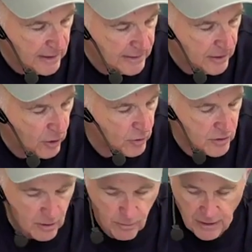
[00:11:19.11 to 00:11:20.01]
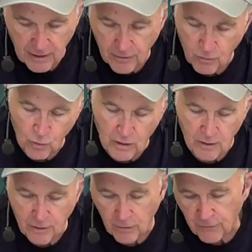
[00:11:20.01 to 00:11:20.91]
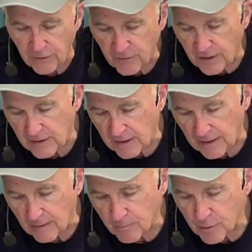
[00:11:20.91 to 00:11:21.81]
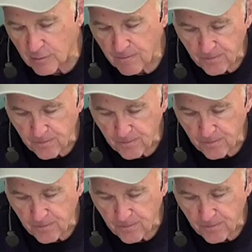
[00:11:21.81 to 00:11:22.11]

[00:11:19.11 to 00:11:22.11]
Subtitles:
I know it's going to be well under 15 amps.